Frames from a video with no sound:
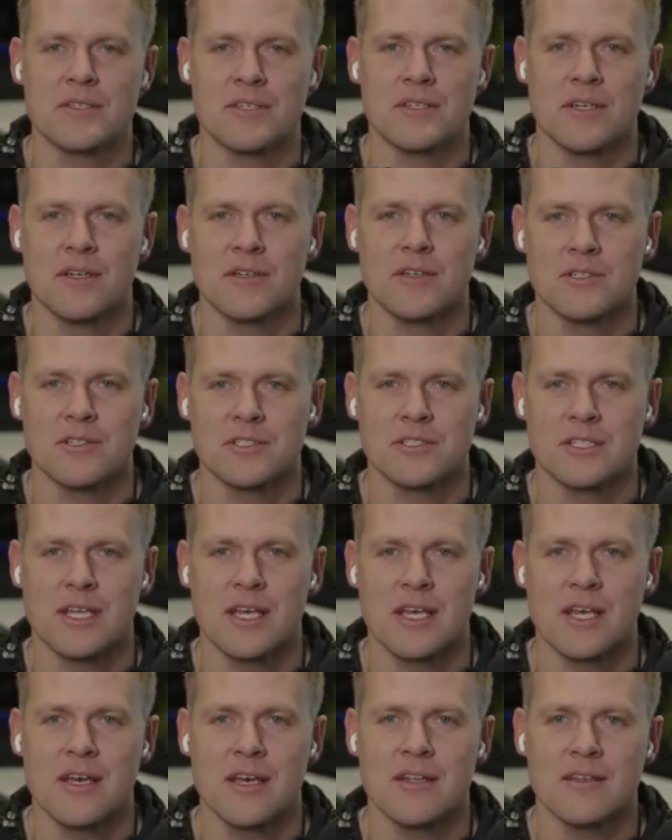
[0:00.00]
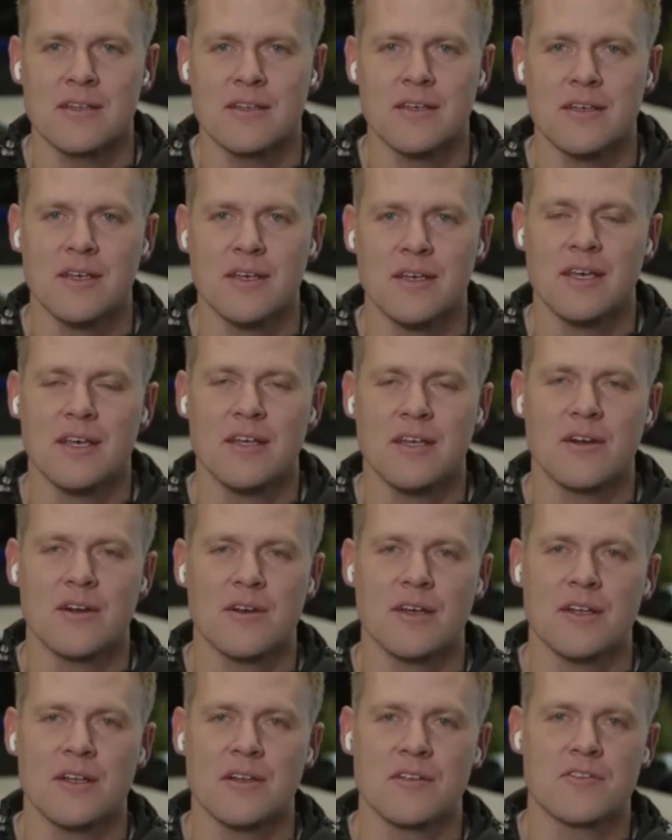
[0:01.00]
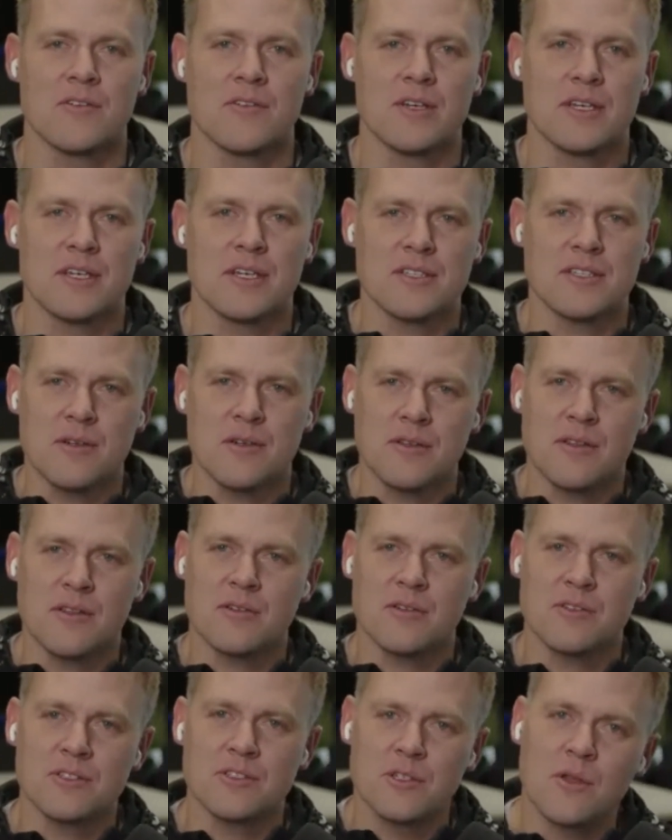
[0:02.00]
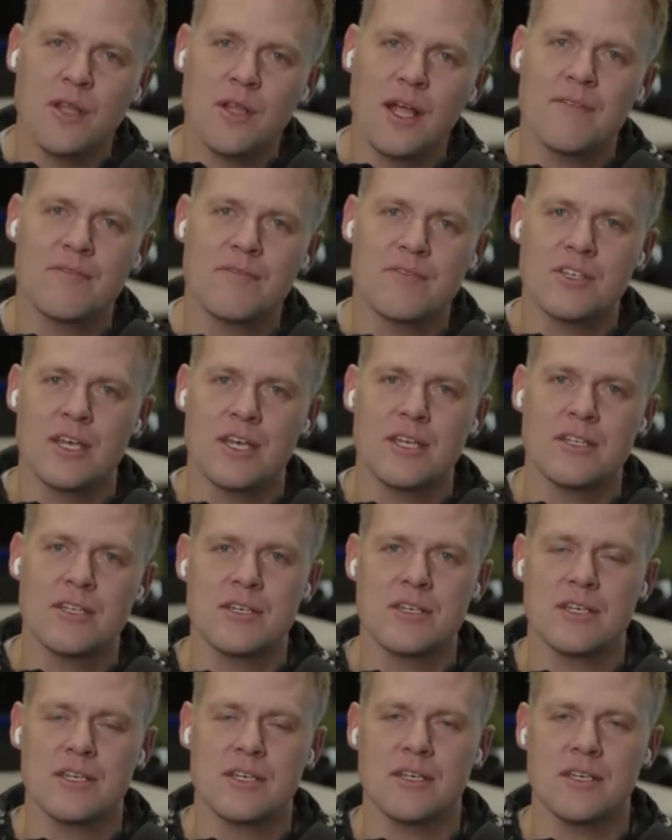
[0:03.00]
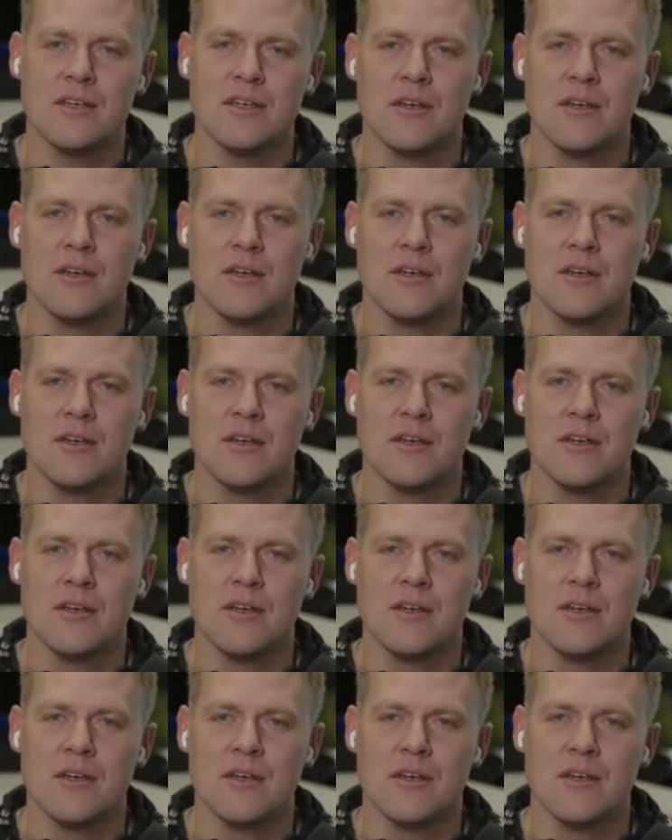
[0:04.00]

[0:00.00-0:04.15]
could understand in our industry, because they're so life-changing?